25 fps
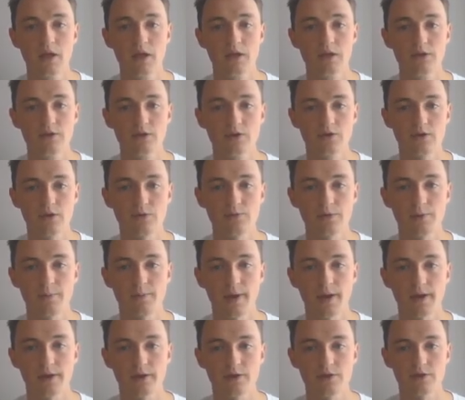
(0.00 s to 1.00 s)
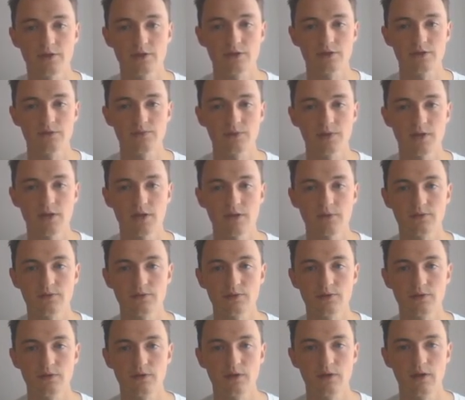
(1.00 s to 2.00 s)
The software packages
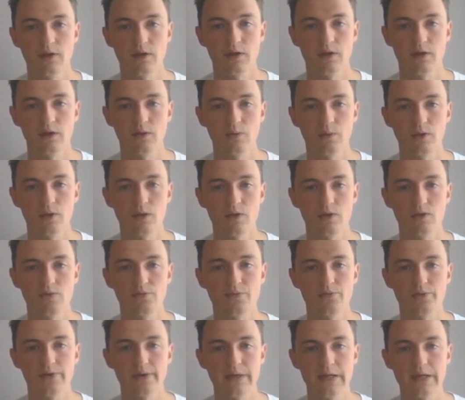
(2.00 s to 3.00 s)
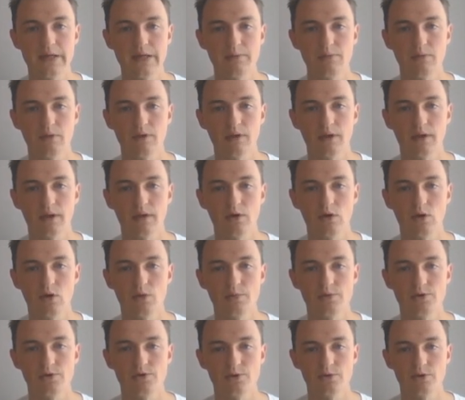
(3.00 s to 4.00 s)
themselves were all Free-Libre and
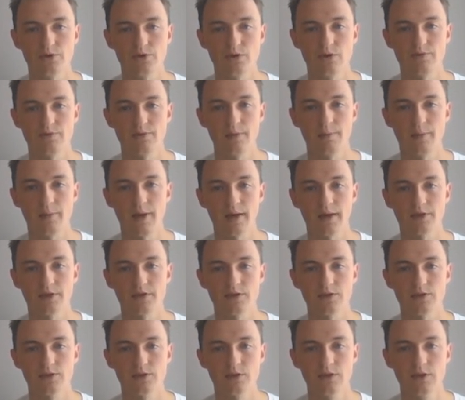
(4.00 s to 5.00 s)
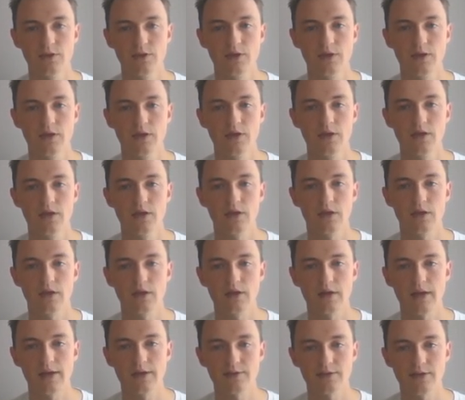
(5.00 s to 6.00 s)
Open Source software packages,
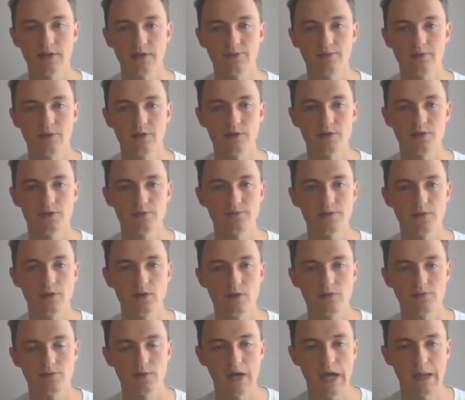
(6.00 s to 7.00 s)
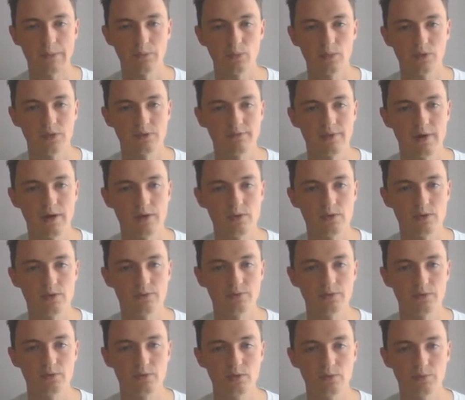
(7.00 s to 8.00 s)
as that philosophy overlapped with the value of the
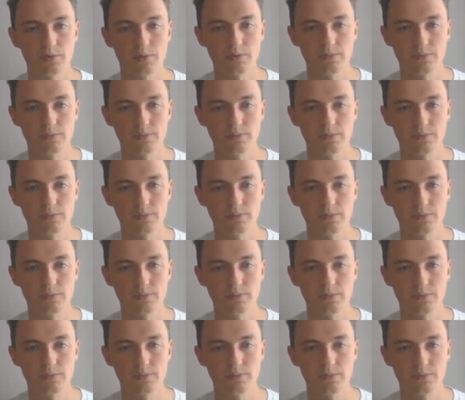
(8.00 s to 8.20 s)
group.